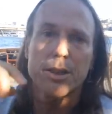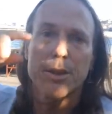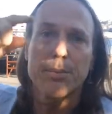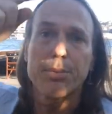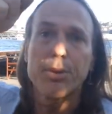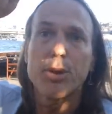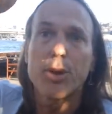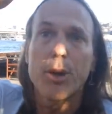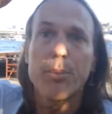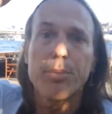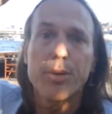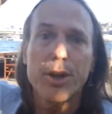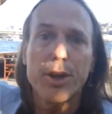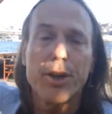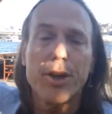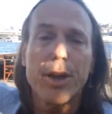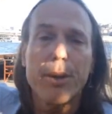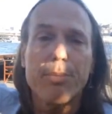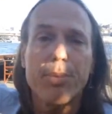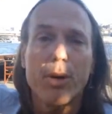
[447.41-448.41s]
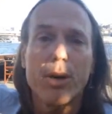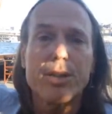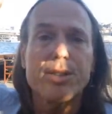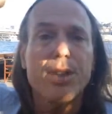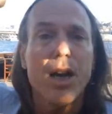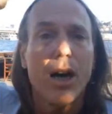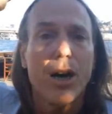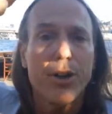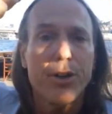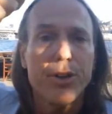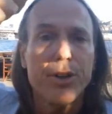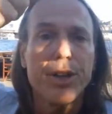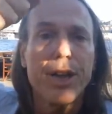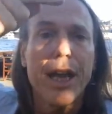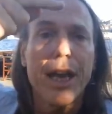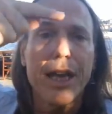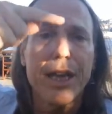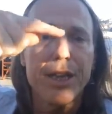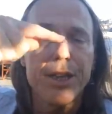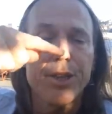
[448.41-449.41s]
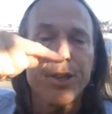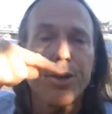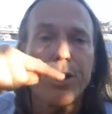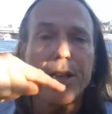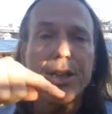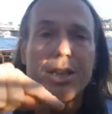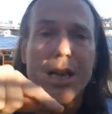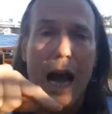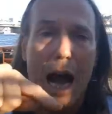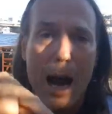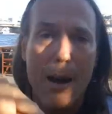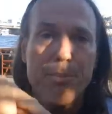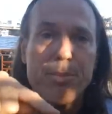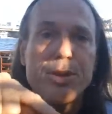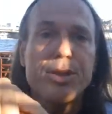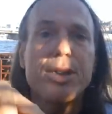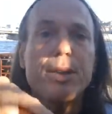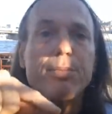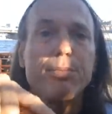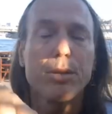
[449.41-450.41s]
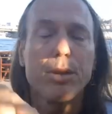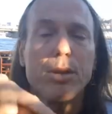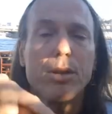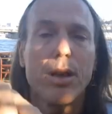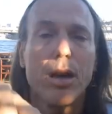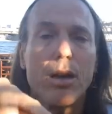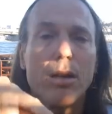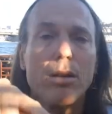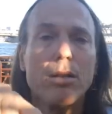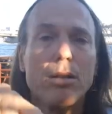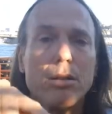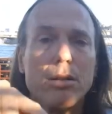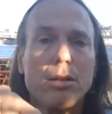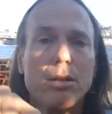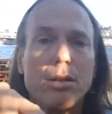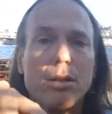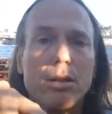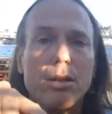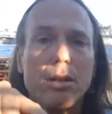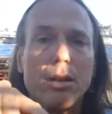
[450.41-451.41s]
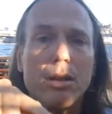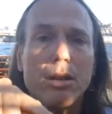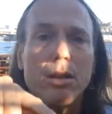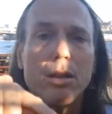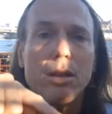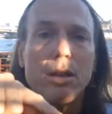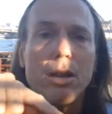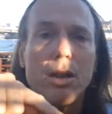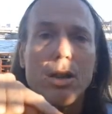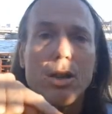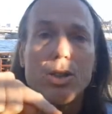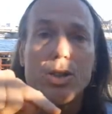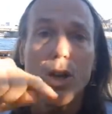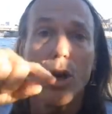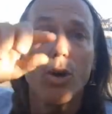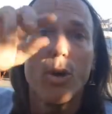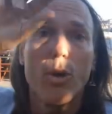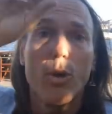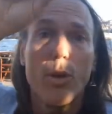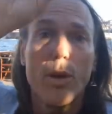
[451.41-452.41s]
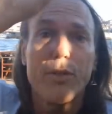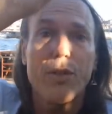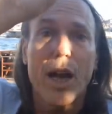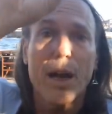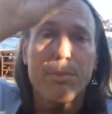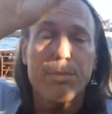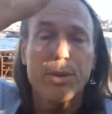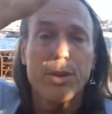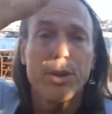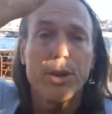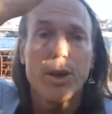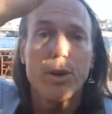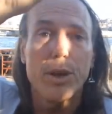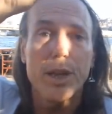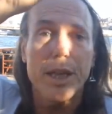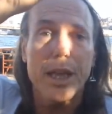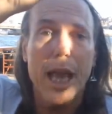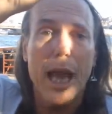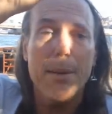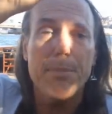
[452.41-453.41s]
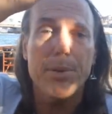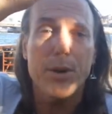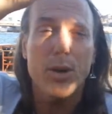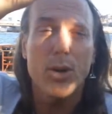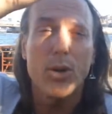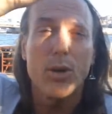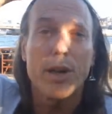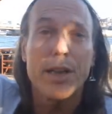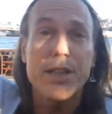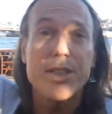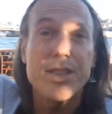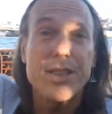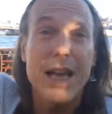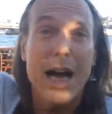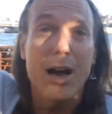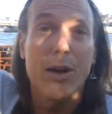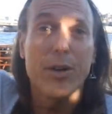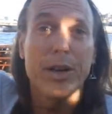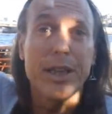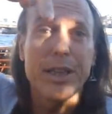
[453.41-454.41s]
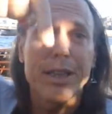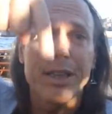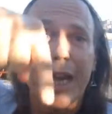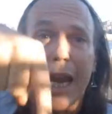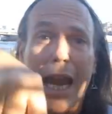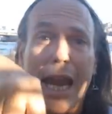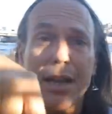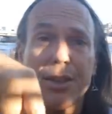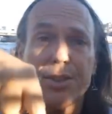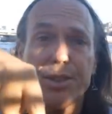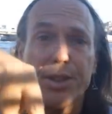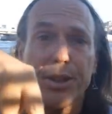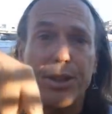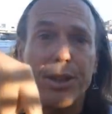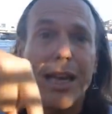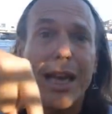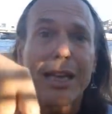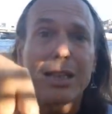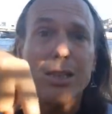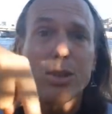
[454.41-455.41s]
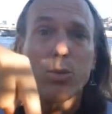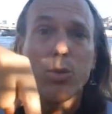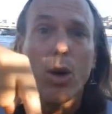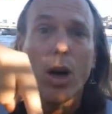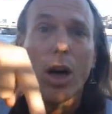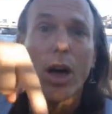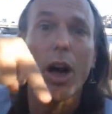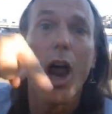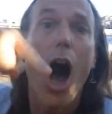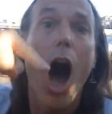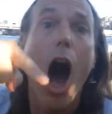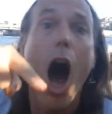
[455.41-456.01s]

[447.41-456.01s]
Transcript: Pluto polarity points 180 degrees opposite Pluto. So we've got Pluto in Capricorn. It's down in Cancer. Guess what?